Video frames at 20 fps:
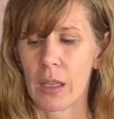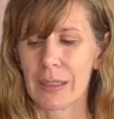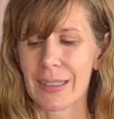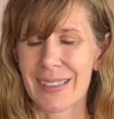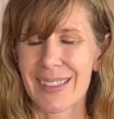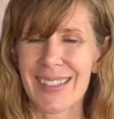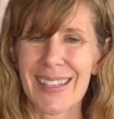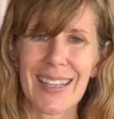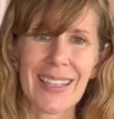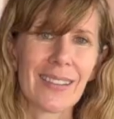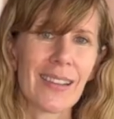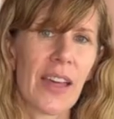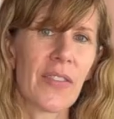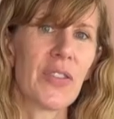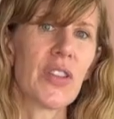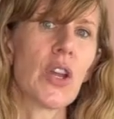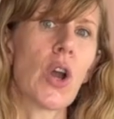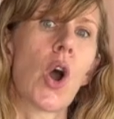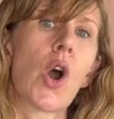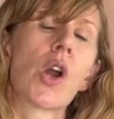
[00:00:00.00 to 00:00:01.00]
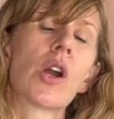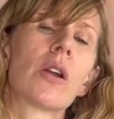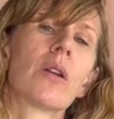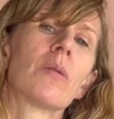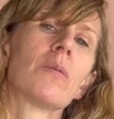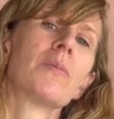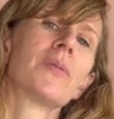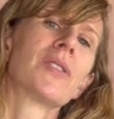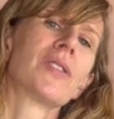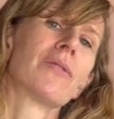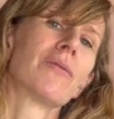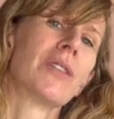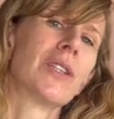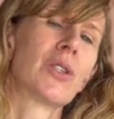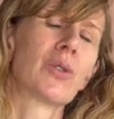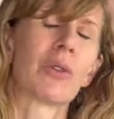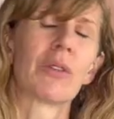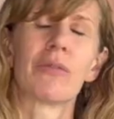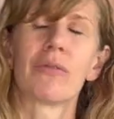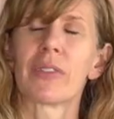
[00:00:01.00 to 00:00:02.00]
let's say, let the arms of the
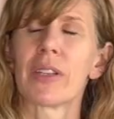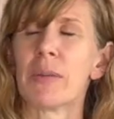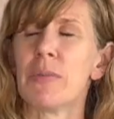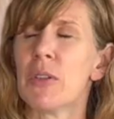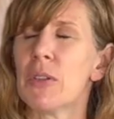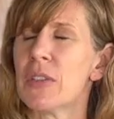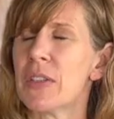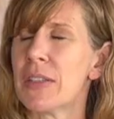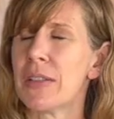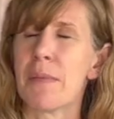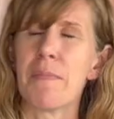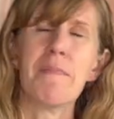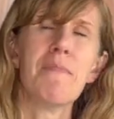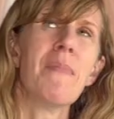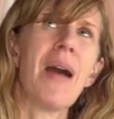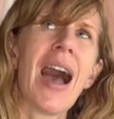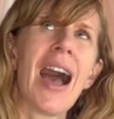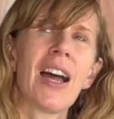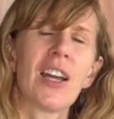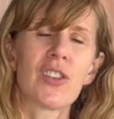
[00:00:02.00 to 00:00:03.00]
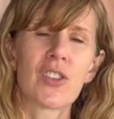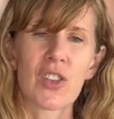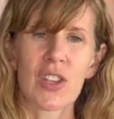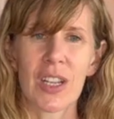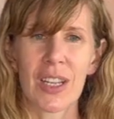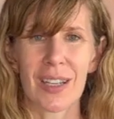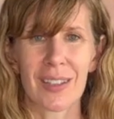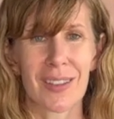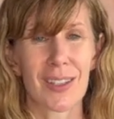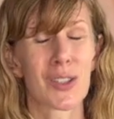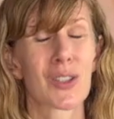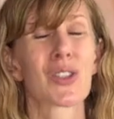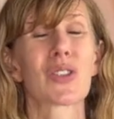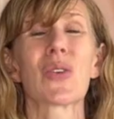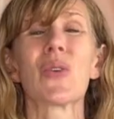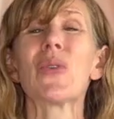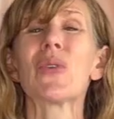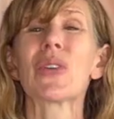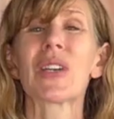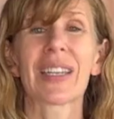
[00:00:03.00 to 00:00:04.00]
twin flame union, the magic, the
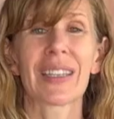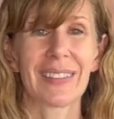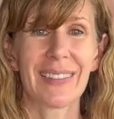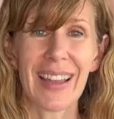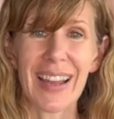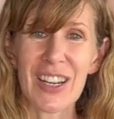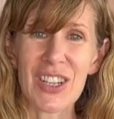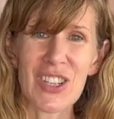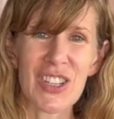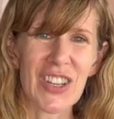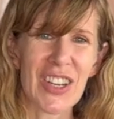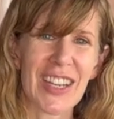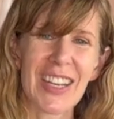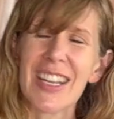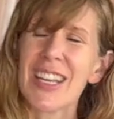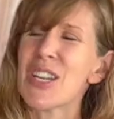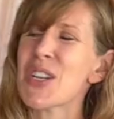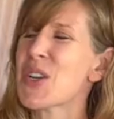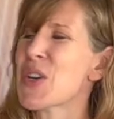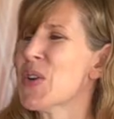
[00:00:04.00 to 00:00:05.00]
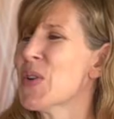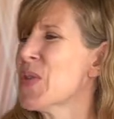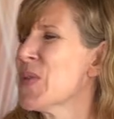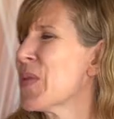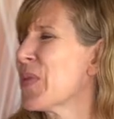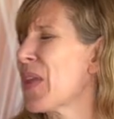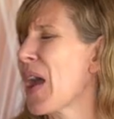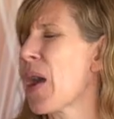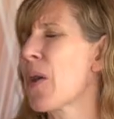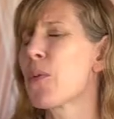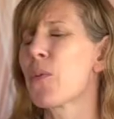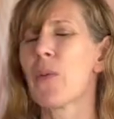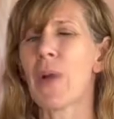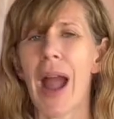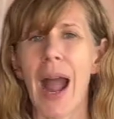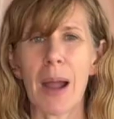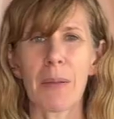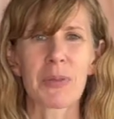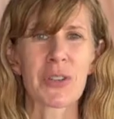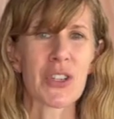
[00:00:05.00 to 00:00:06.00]
soul connection, that
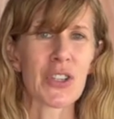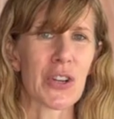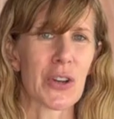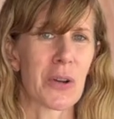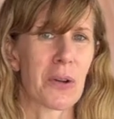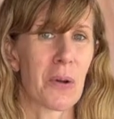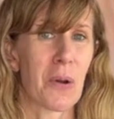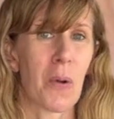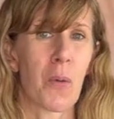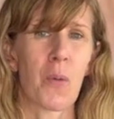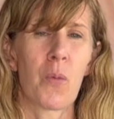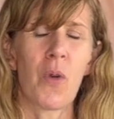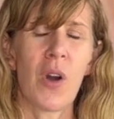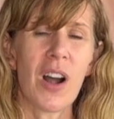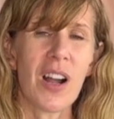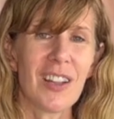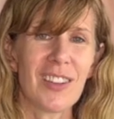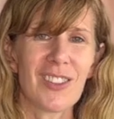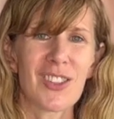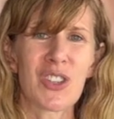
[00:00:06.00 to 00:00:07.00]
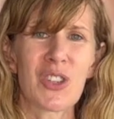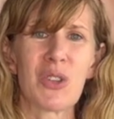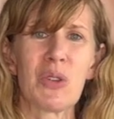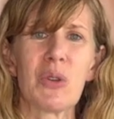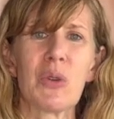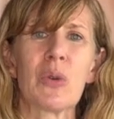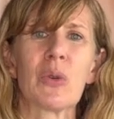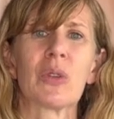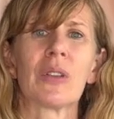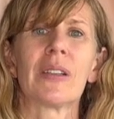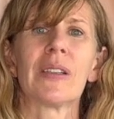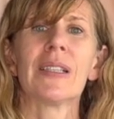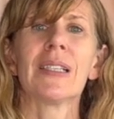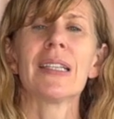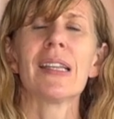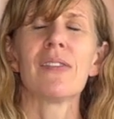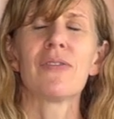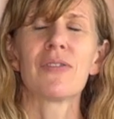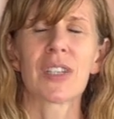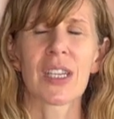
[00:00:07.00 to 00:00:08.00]
rapture, want to
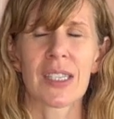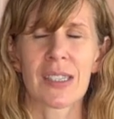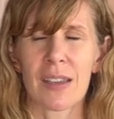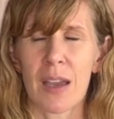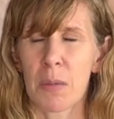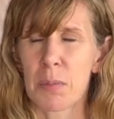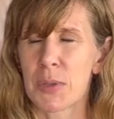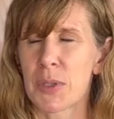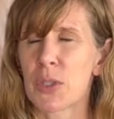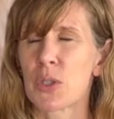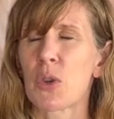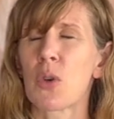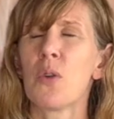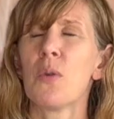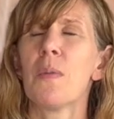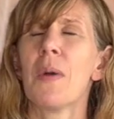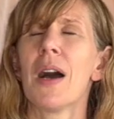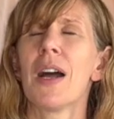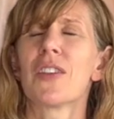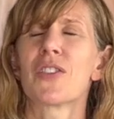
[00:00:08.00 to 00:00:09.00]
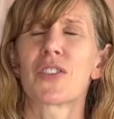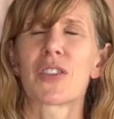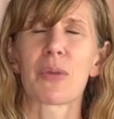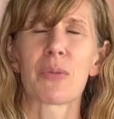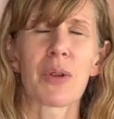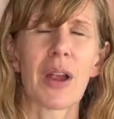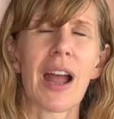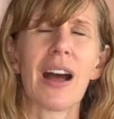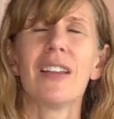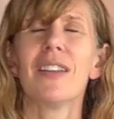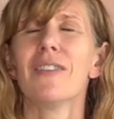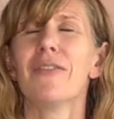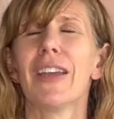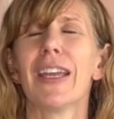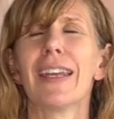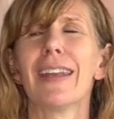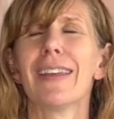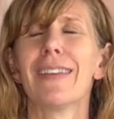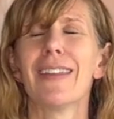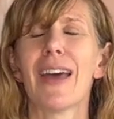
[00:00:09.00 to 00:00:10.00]
lift us up so much that we're
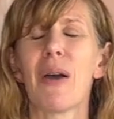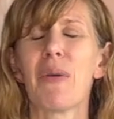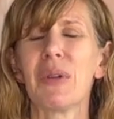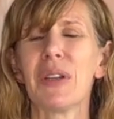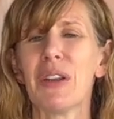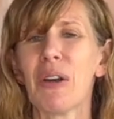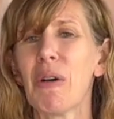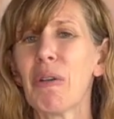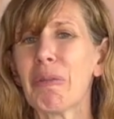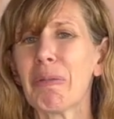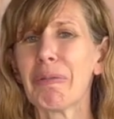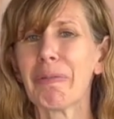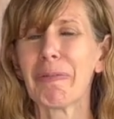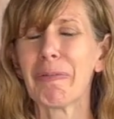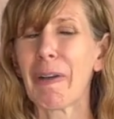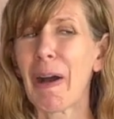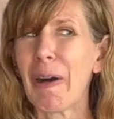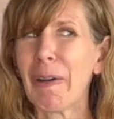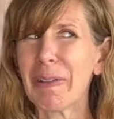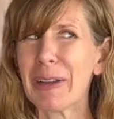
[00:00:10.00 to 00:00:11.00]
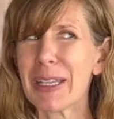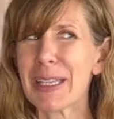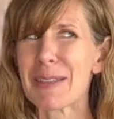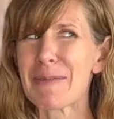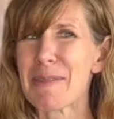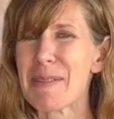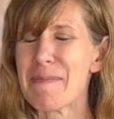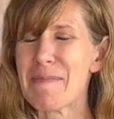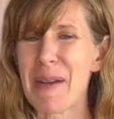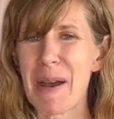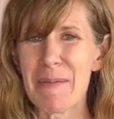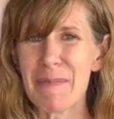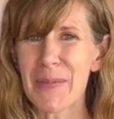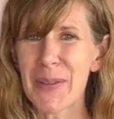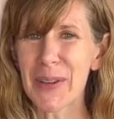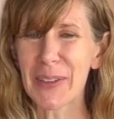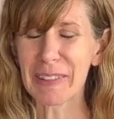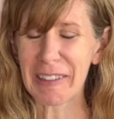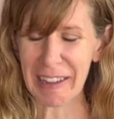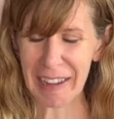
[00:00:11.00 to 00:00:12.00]
elevated that we don't always
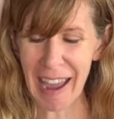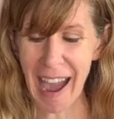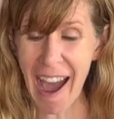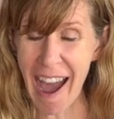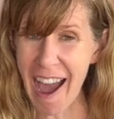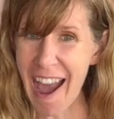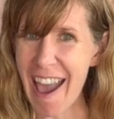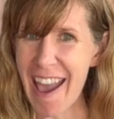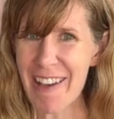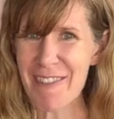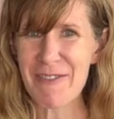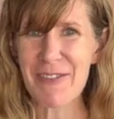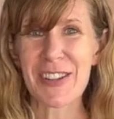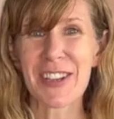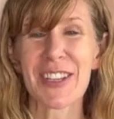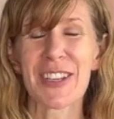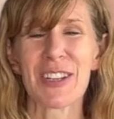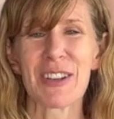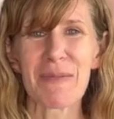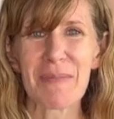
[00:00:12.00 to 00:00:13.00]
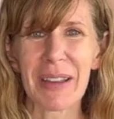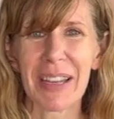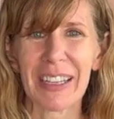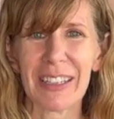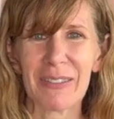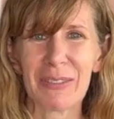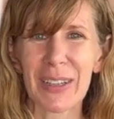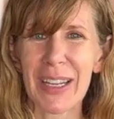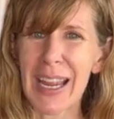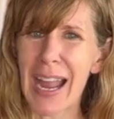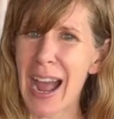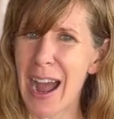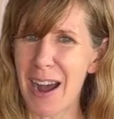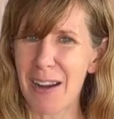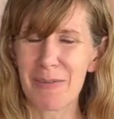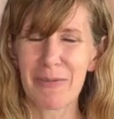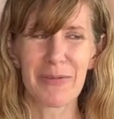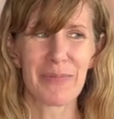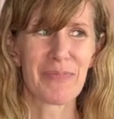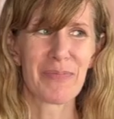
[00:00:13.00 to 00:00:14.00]
remember, like, hi, we're human. We
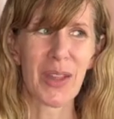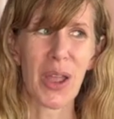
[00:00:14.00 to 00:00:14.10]
have